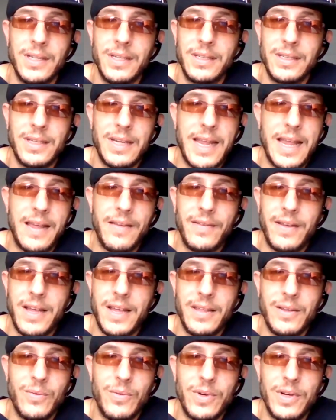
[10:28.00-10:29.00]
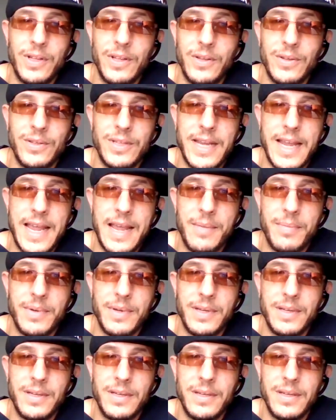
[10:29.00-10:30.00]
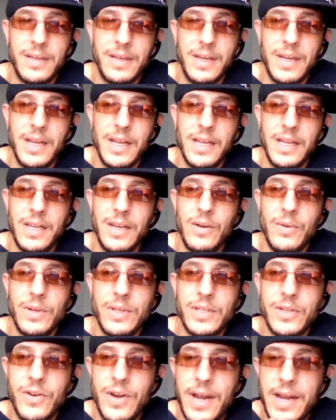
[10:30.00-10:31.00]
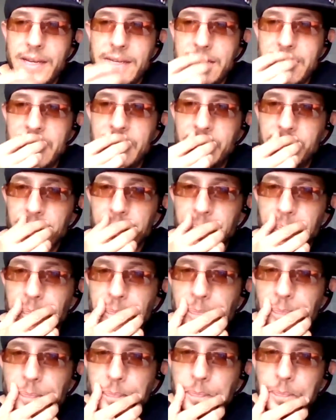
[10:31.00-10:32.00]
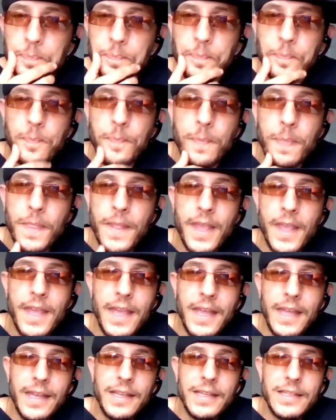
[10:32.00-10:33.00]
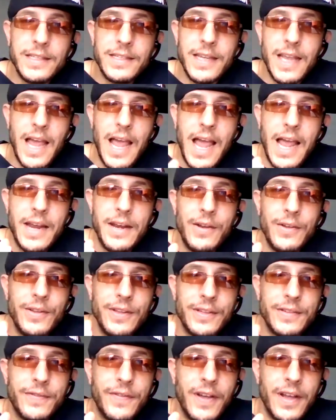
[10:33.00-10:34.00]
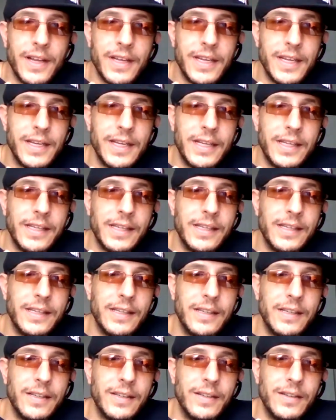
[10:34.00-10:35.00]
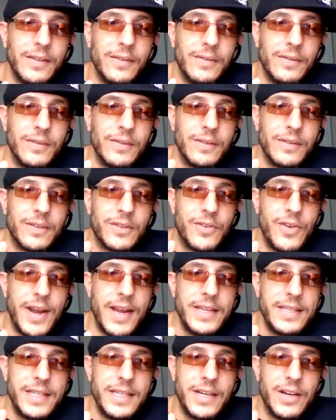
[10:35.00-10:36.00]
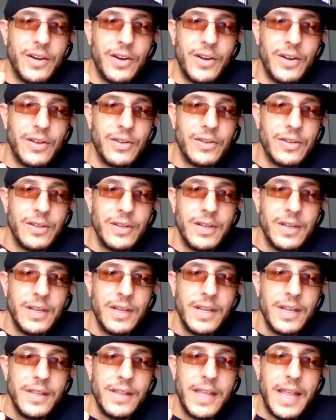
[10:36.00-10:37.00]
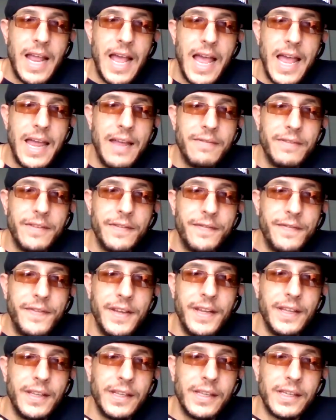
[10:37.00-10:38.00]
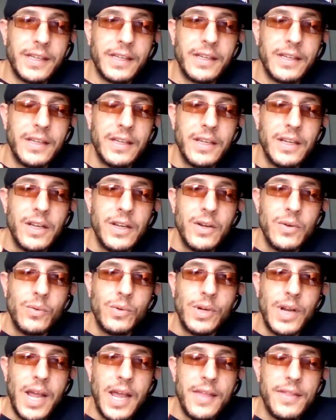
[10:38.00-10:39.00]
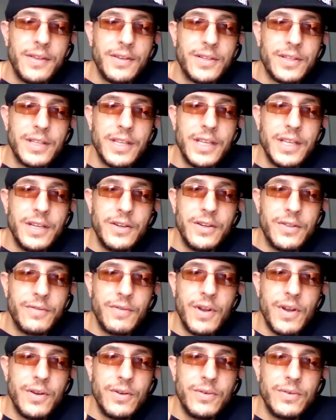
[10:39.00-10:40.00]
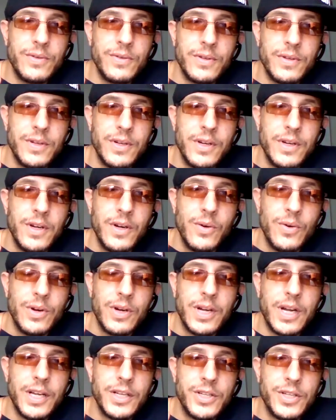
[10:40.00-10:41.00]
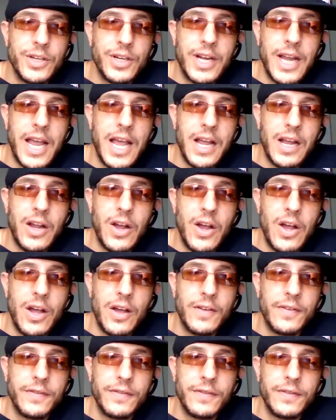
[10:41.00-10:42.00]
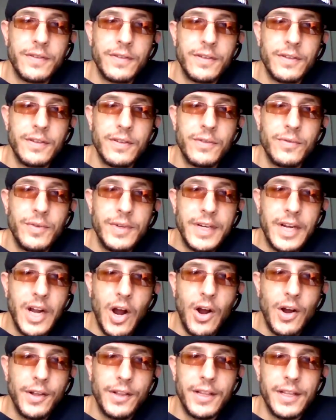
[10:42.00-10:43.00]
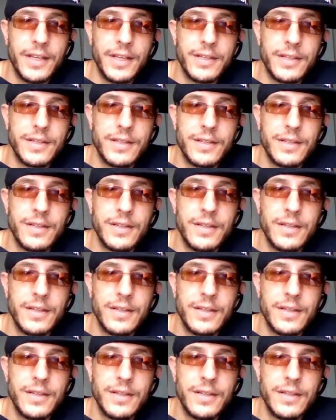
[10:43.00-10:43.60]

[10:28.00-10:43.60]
to have either one of those happen. You know what's crazy is I know this fucking crazy girl that I have a feeling would either slit your throat or cut your cock off, regardless